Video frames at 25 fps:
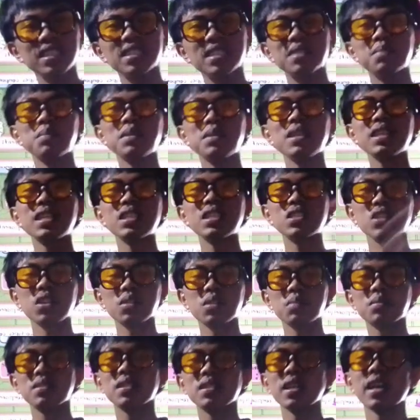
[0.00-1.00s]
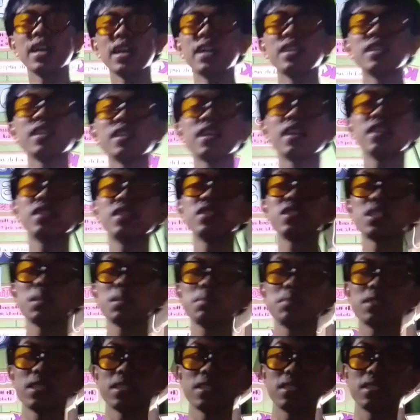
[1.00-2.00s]
is being dissolved and the other
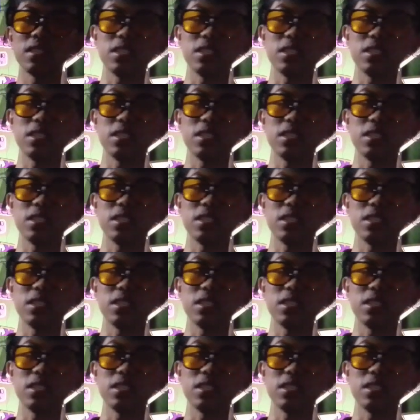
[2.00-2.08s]
substance